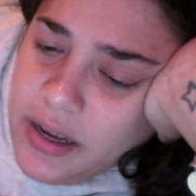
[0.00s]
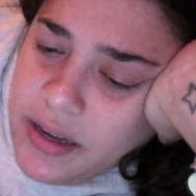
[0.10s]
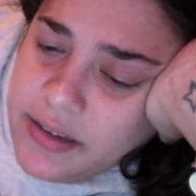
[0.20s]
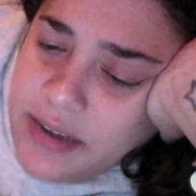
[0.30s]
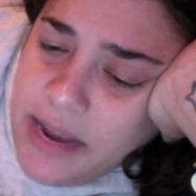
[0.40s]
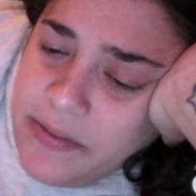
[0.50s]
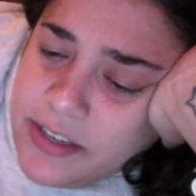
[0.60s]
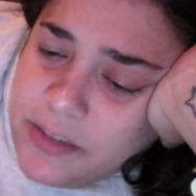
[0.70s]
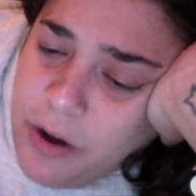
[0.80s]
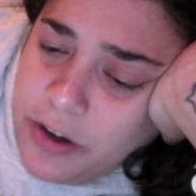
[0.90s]
Davis,
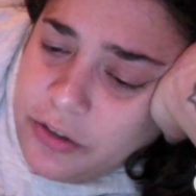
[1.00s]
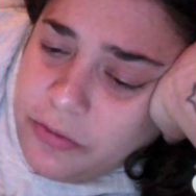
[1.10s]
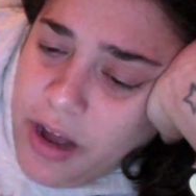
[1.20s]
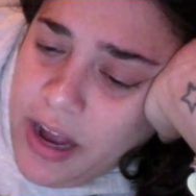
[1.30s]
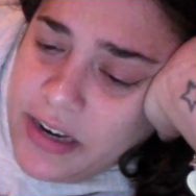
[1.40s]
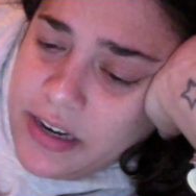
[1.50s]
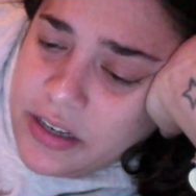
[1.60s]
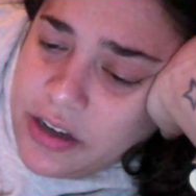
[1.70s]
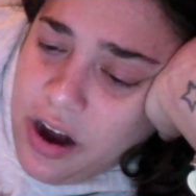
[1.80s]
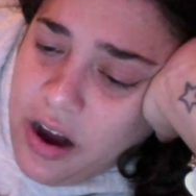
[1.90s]
want to ride in a
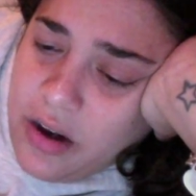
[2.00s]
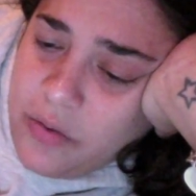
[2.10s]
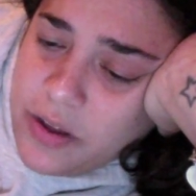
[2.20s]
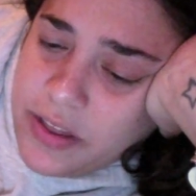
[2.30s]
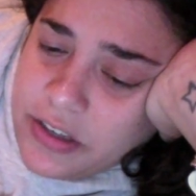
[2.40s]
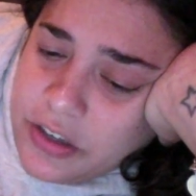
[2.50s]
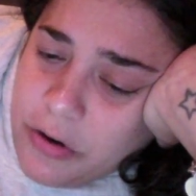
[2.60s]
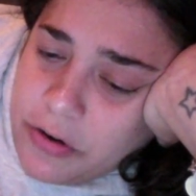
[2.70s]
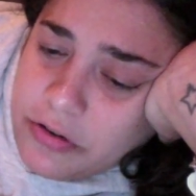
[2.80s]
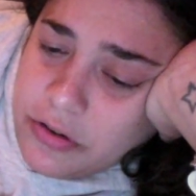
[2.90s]
car with a
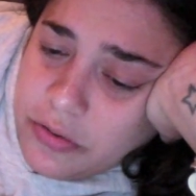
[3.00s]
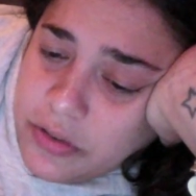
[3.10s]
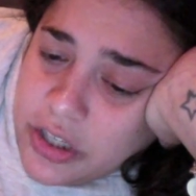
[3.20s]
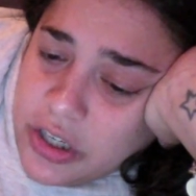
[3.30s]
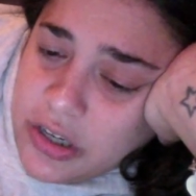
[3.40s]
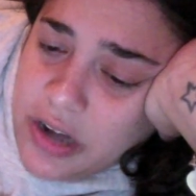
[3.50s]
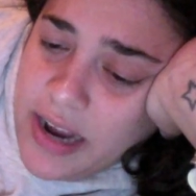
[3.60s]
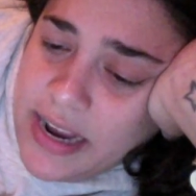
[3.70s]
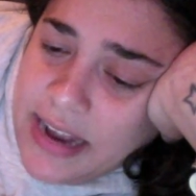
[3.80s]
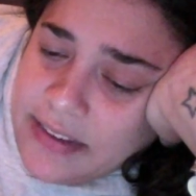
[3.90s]
total loser? I
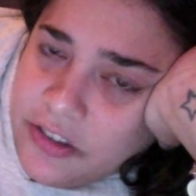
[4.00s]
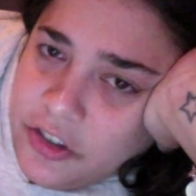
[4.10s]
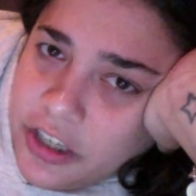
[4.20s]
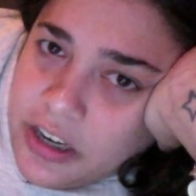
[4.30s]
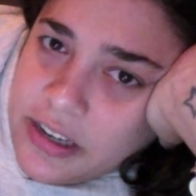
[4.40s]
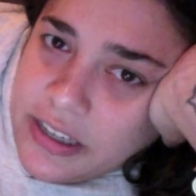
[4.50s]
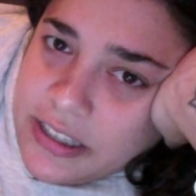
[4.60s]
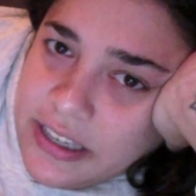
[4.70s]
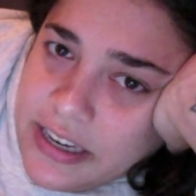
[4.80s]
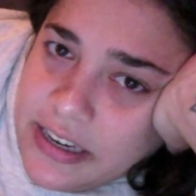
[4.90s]
asked, jingling the
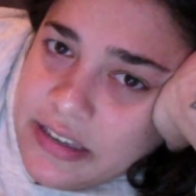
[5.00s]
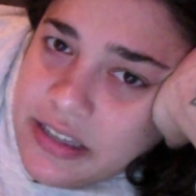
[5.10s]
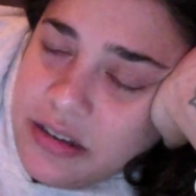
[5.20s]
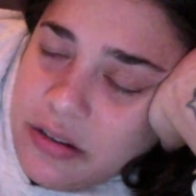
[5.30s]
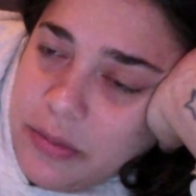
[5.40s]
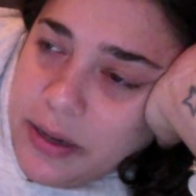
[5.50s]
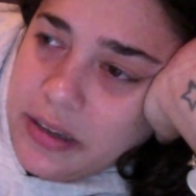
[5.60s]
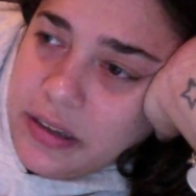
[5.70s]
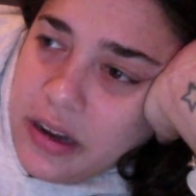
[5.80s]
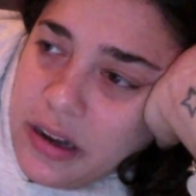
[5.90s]
keys. Oh my
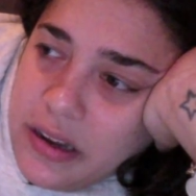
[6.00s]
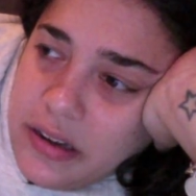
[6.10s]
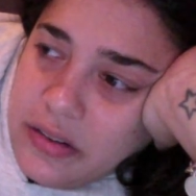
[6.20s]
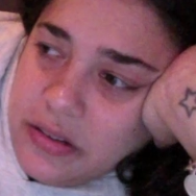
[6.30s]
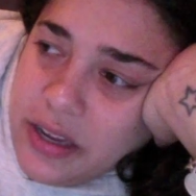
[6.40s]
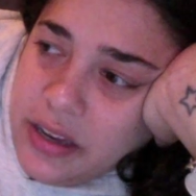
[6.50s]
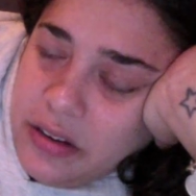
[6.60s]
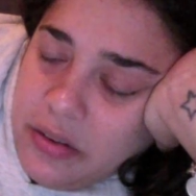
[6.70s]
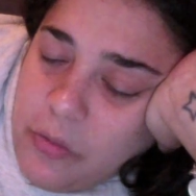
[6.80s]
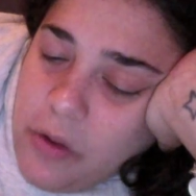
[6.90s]
god. Like,
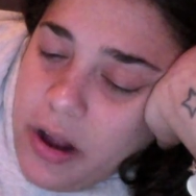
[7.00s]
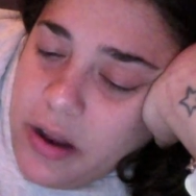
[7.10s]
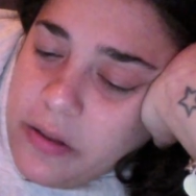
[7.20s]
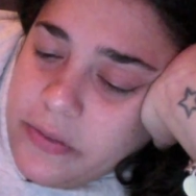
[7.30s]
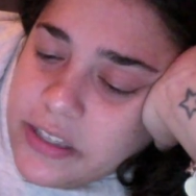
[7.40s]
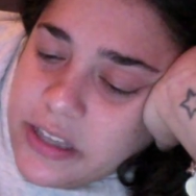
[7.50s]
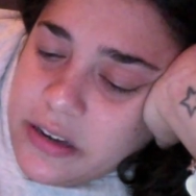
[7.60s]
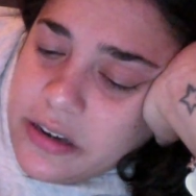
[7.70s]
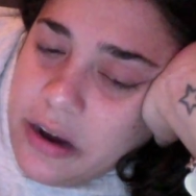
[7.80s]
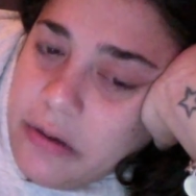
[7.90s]
why all of a sudden
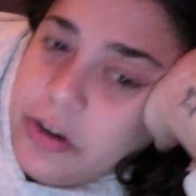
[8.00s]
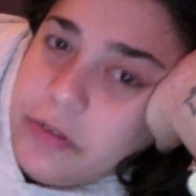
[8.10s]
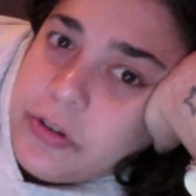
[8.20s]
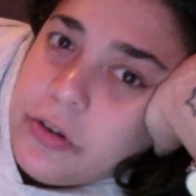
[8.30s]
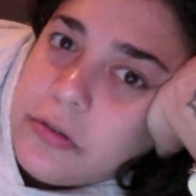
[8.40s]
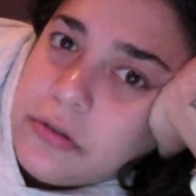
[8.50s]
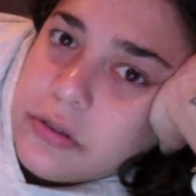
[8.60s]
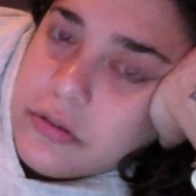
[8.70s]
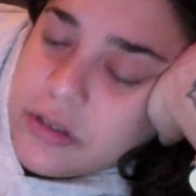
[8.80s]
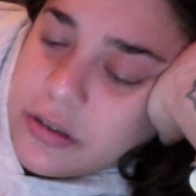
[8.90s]
now are you a total
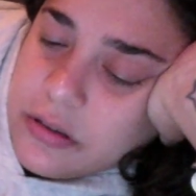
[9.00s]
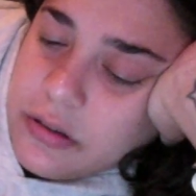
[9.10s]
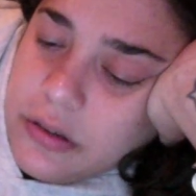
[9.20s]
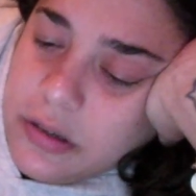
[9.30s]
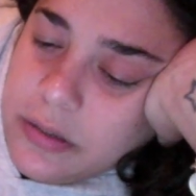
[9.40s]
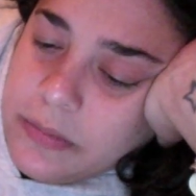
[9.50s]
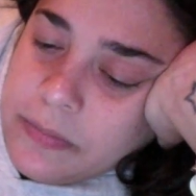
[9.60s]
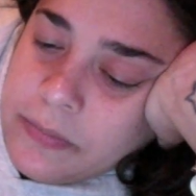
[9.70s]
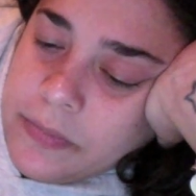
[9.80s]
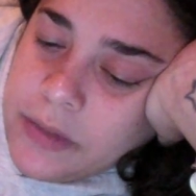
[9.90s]
loser?
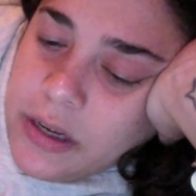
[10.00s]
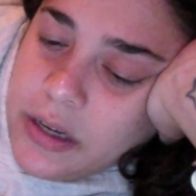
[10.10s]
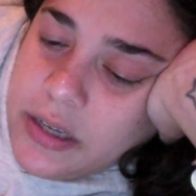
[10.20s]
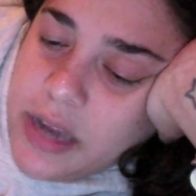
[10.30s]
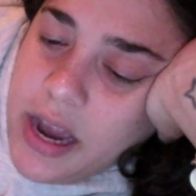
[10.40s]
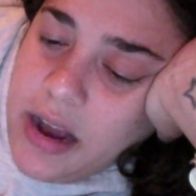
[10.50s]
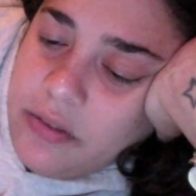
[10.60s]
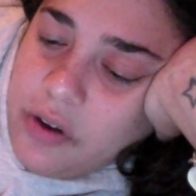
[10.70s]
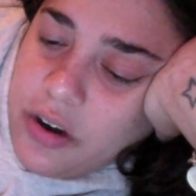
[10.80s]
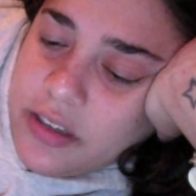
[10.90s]
Yeah, of
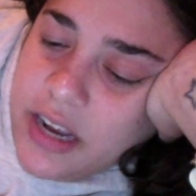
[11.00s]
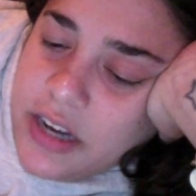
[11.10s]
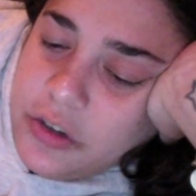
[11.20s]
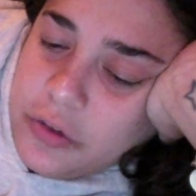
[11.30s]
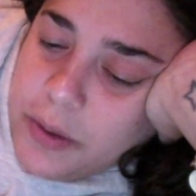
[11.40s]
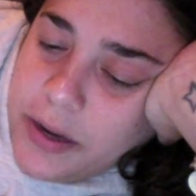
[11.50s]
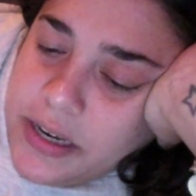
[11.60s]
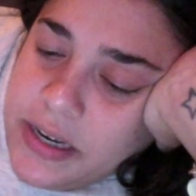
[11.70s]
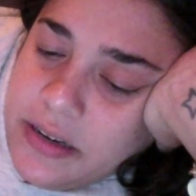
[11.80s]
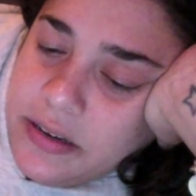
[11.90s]
course I do,
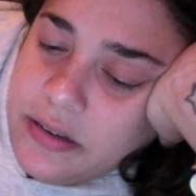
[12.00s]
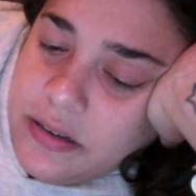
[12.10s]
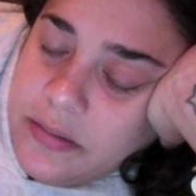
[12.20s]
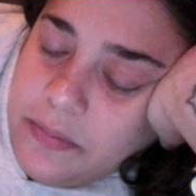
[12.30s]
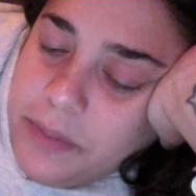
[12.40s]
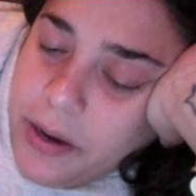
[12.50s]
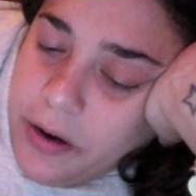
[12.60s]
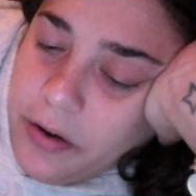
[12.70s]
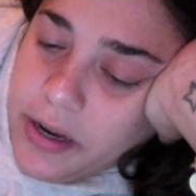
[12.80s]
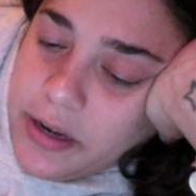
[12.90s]
buddy.
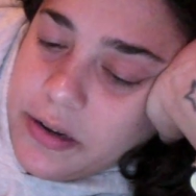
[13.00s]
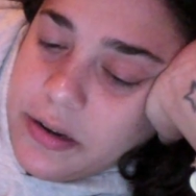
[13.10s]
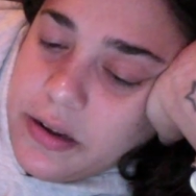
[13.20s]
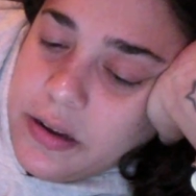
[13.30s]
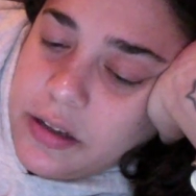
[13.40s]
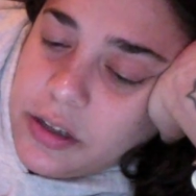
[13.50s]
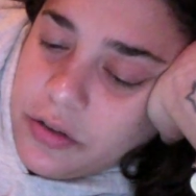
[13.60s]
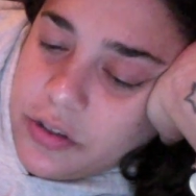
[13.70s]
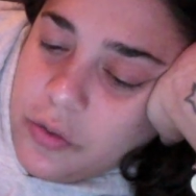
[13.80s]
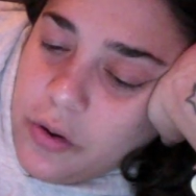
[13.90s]
Period. Close
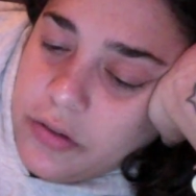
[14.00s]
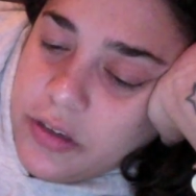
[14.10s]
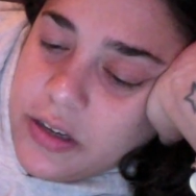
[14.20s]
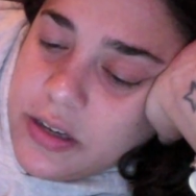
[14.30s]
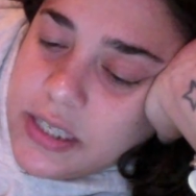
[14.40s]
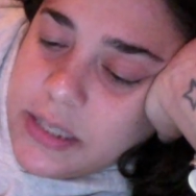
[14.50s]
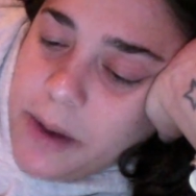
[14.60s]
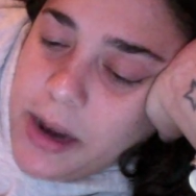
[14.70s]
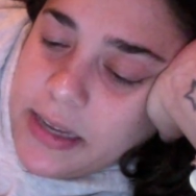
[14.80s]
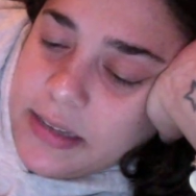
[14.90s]
quote.
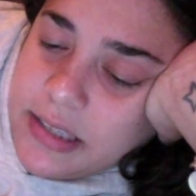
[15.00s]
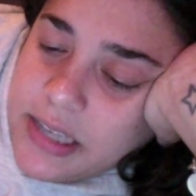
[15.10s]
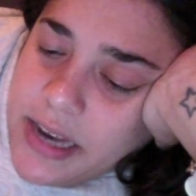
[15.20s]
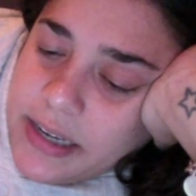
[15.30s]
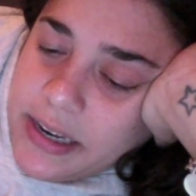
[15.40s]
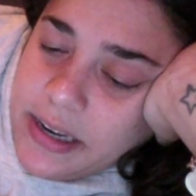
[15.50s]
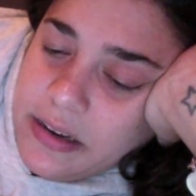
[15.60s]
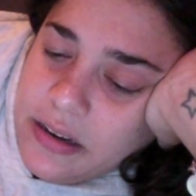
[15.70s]
Smiling slightly,